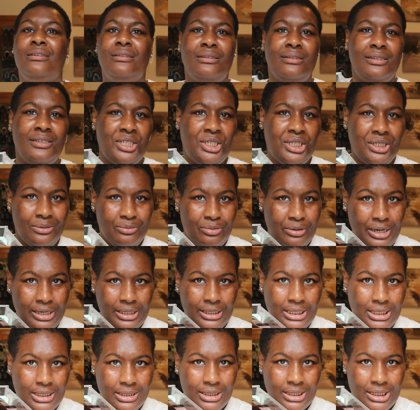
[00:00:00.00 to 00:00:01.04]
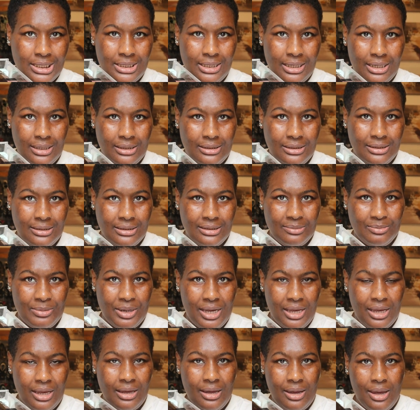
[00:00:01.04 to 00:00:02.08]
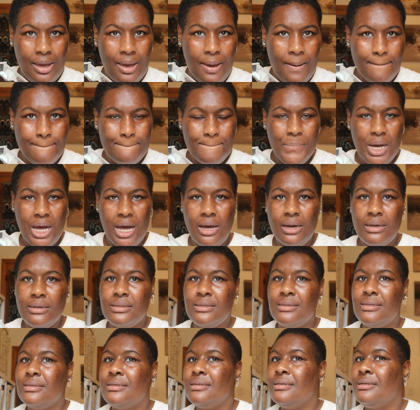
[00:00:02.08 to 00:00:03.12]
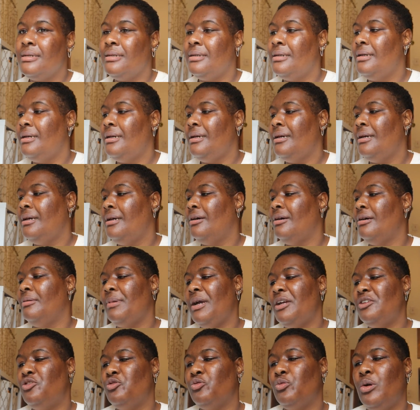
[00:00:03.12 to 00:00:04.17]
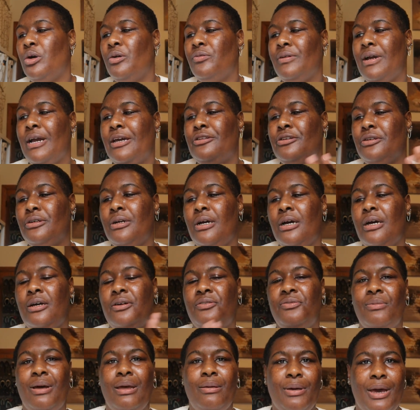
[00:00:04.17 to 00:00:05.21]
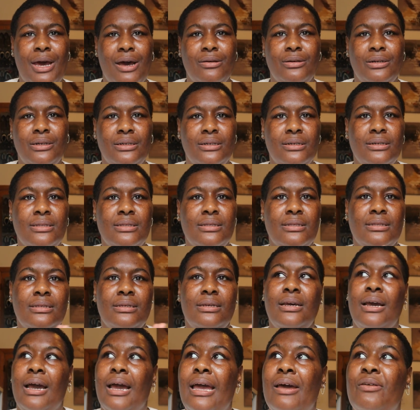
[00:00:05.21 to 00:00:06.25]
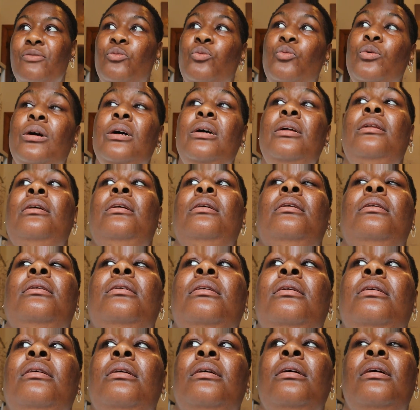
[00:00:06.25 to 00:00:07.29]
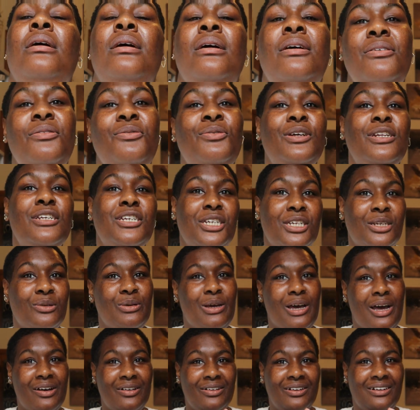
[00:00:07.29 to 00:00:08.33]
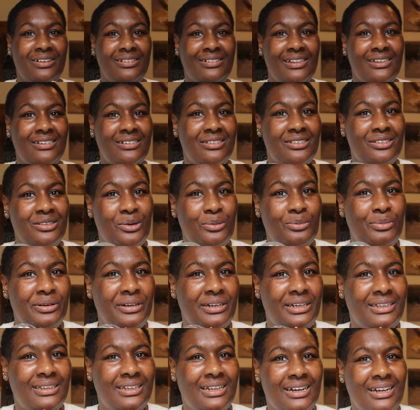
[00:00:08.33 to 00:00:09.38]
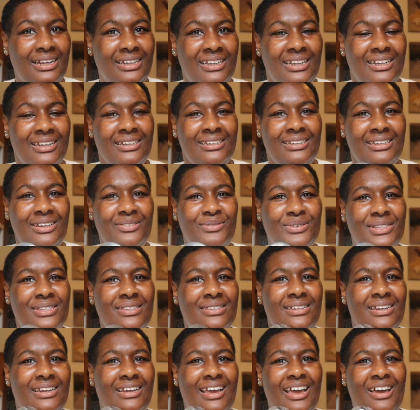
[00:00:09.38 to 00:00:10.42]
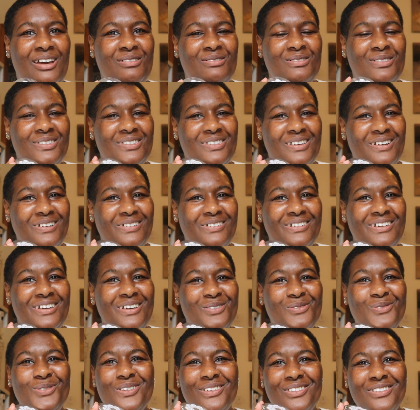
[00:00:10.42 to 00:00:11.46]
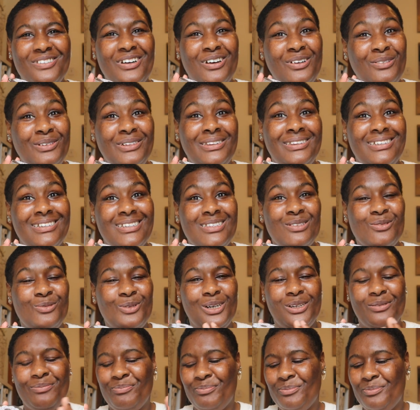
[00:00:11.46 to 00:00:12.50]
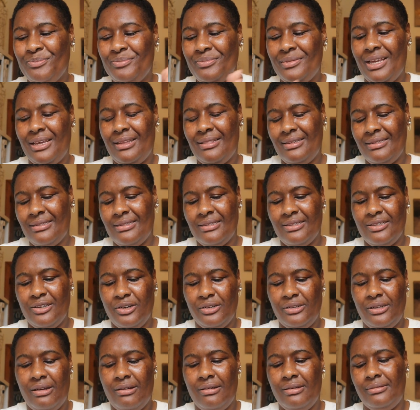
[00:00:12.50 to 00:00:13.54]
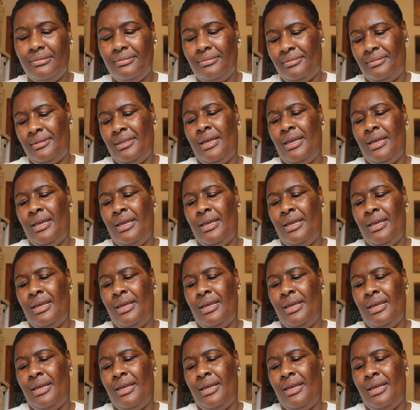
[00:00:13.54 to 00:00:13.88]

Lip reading: let's jump right into this thing. This is my box, or my drawer rather, of my powders. I have one finishing powder that is so pretty that I leave it sitting out. So we'll start with this one. This is Guerlain